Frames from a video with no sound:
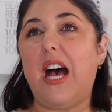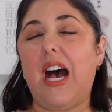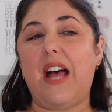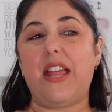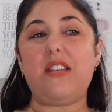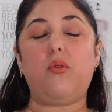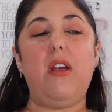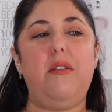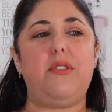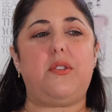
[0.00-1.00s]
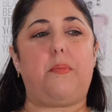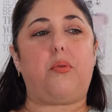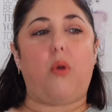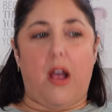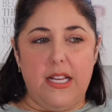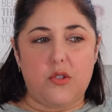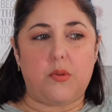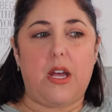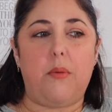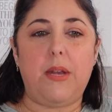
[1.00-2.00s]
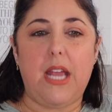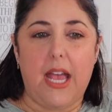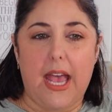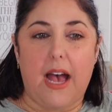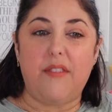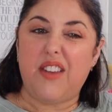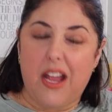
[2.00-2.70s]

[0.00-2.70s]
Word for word: Uh, that's why I was surprised with how many I have and